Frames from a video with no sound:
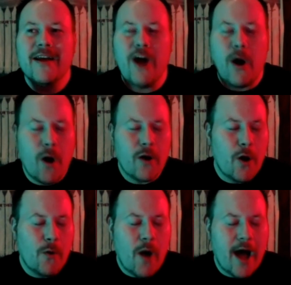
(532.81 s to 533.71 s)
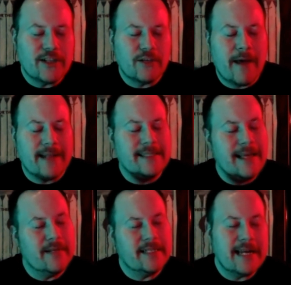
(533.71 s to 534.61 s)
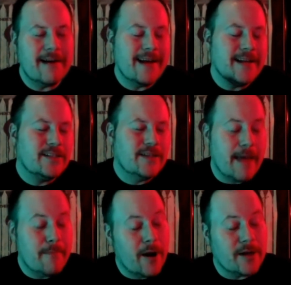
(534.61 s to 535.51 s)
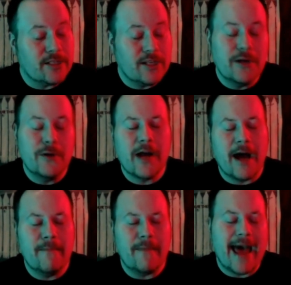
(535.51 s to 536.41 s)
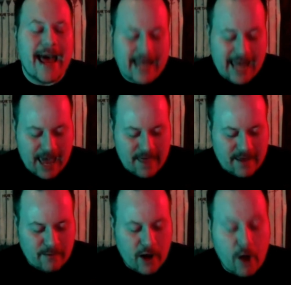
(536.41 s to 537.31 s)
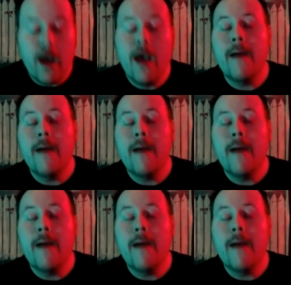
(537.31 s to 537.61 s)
Go watch Pet Cemetery and part 2, come back, and then we'll go.